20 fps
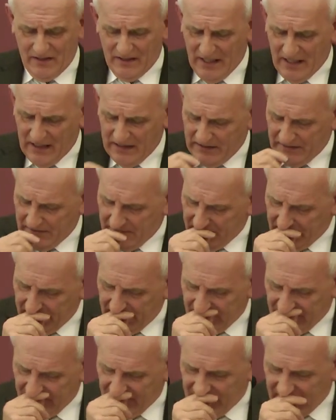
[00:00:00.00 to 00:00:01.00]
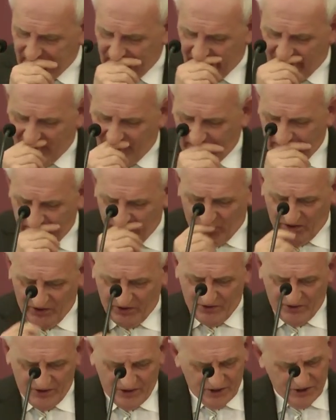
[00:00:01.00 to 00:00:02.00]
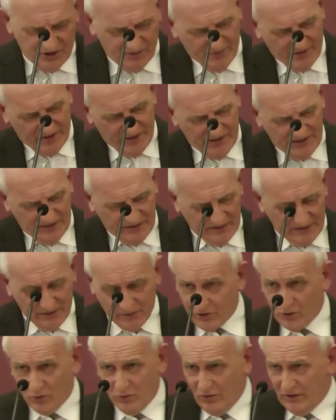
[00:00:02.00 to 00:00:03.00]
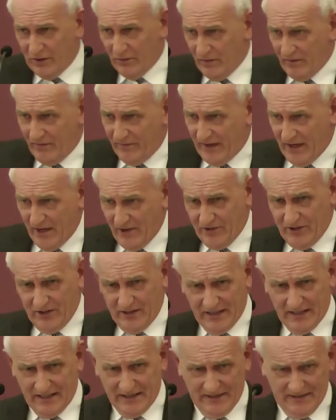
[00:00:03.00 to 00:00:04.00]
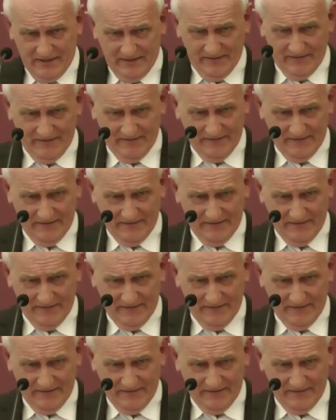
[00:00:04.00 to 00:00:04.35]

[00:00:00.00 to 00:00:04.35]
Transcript: And I often wondered as a boy, he was only referred to that.